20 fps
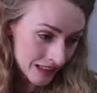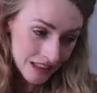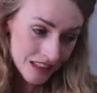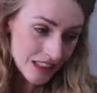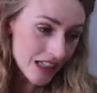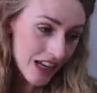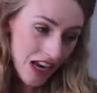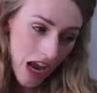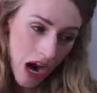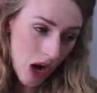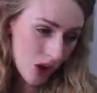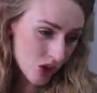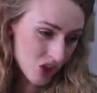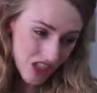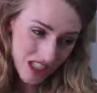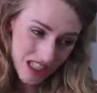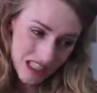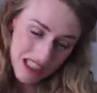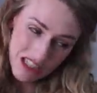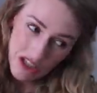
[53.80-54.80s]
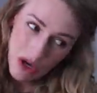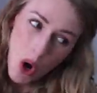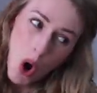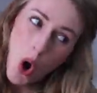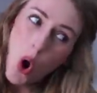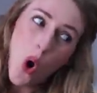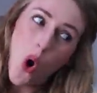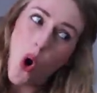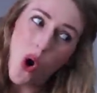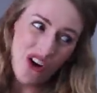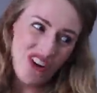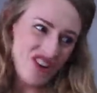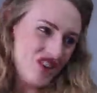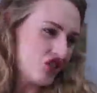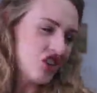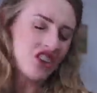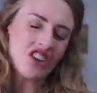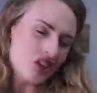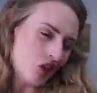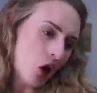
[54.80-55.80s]
you know, just hoard
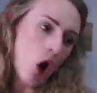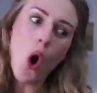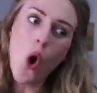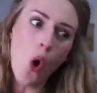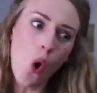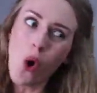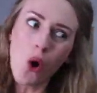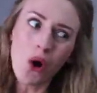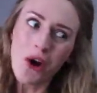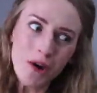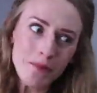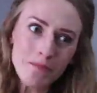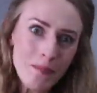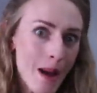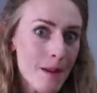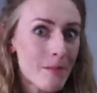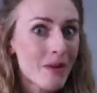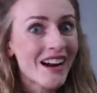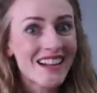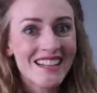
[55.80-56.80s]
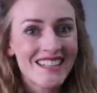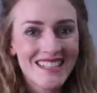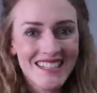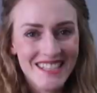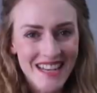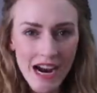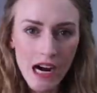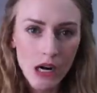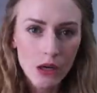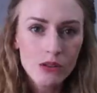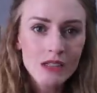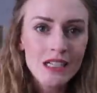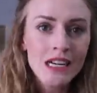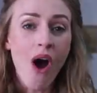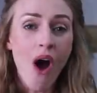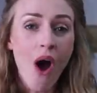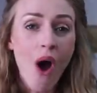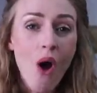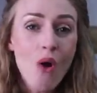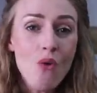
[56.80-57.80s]
my brains out.
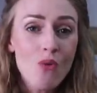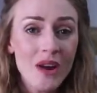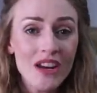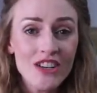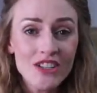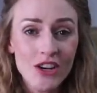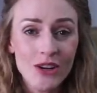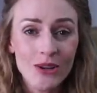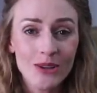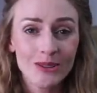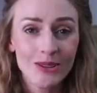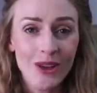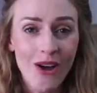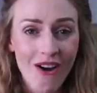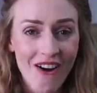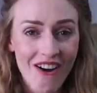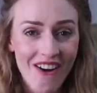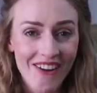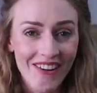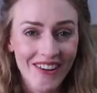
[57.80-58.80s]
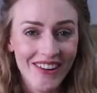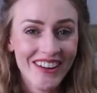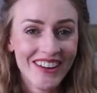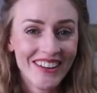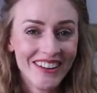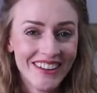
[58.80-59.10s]
All winter long,